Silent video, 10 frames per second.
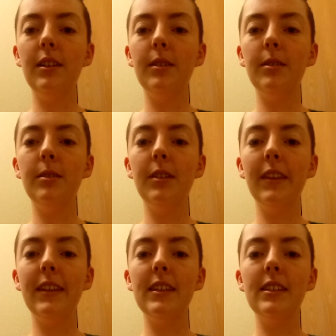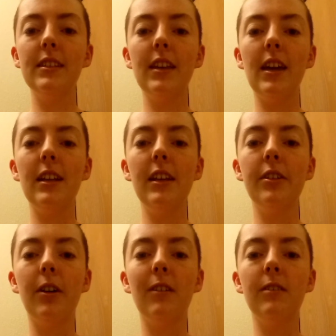Hello, this is Katie
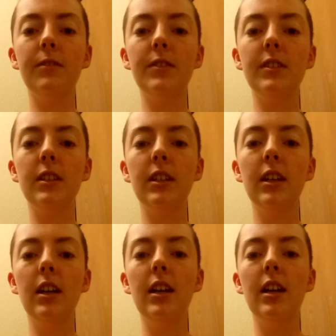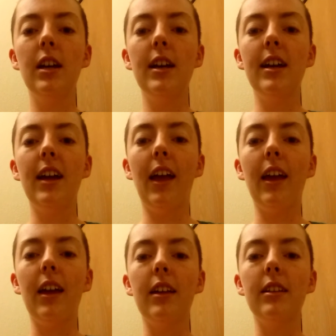Groves,
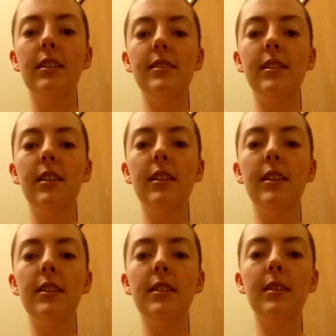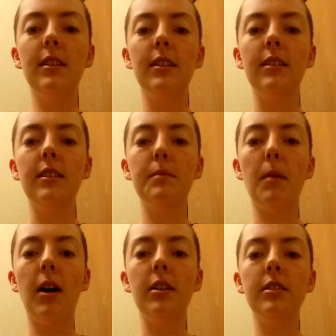and this is
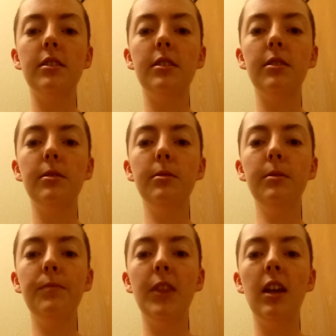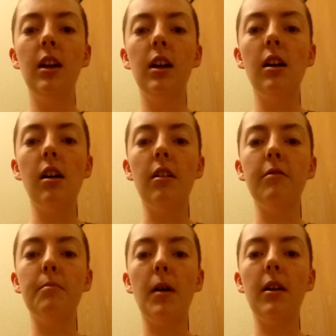part 2
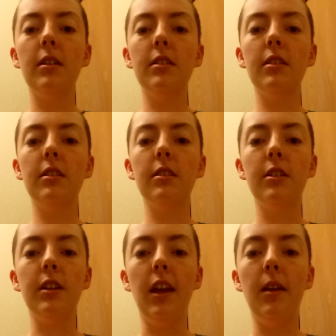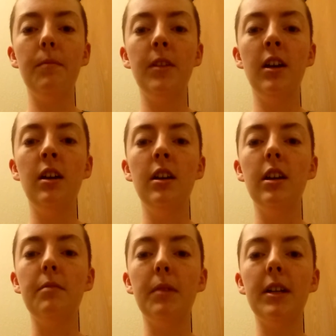of part 30
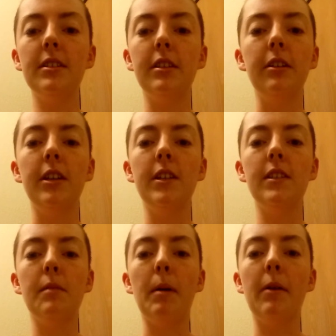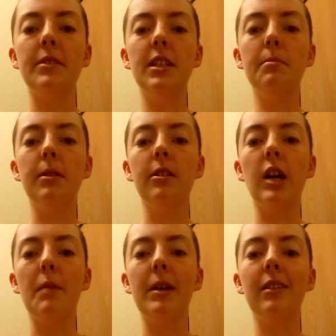in my series about
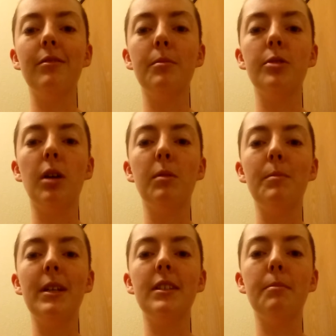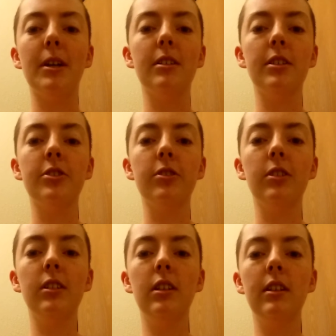deprogramming from trauma-based mind control.